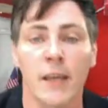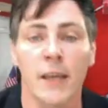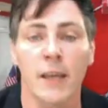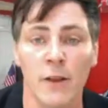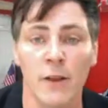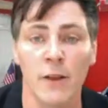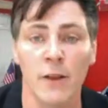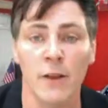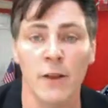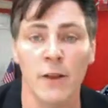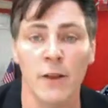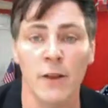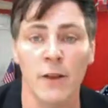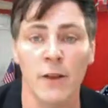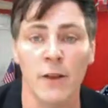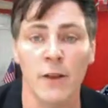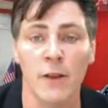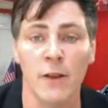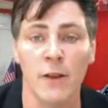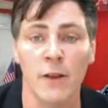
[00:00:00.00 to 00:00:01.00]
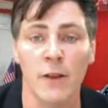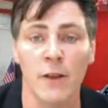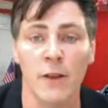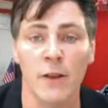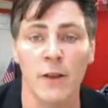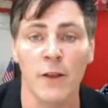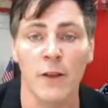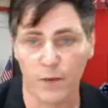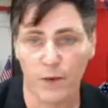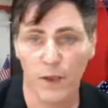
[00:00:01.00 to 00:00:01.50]
And those
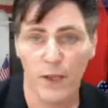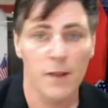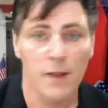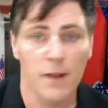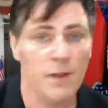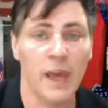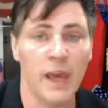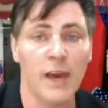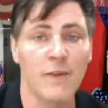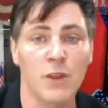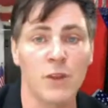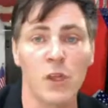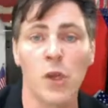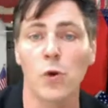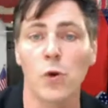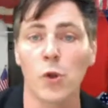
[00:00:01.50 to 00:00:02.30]
candidates, they have no